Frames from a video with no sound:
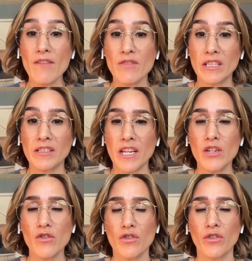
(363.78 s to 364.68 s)
in this
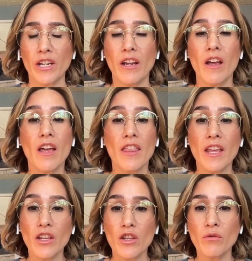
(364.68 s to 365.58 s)
industry.
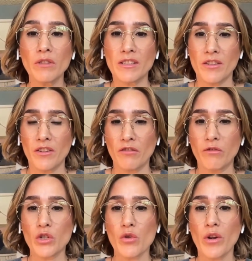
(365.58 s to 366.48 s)
Thank you, listener, for
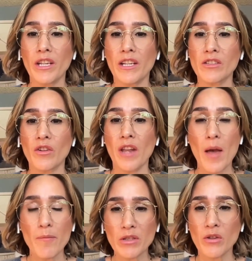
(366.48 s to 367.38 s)
joining us on
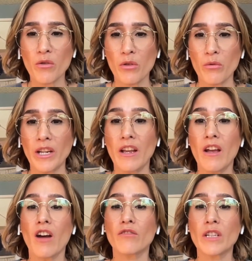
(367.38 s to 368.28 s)
episode 3
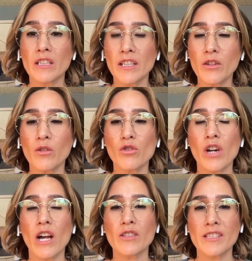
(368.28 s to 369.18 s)
of the Clinical
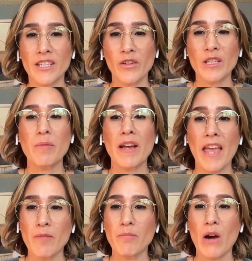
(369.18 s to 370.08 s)
Trial Series by
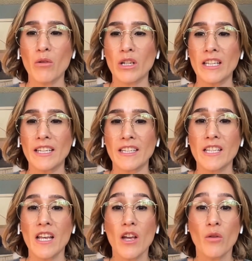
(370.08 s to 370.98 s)
Empower Clinics.
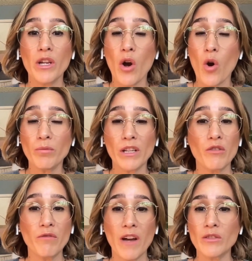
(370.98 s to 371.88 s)
We hope that you
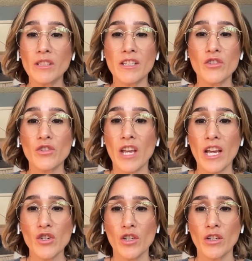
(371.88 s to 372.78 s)
found this
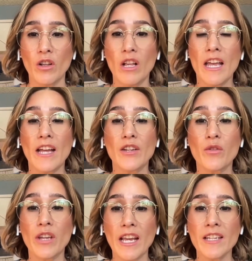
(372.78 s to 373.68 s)
educational and you
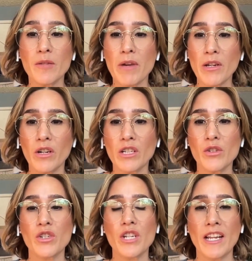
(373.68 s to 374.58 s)
gained a better
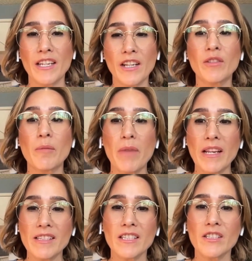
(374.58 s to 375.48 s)
understanding of the
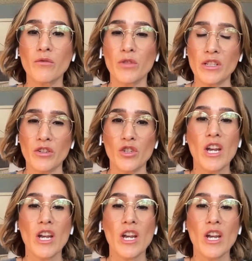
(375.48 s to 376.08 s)
basics of research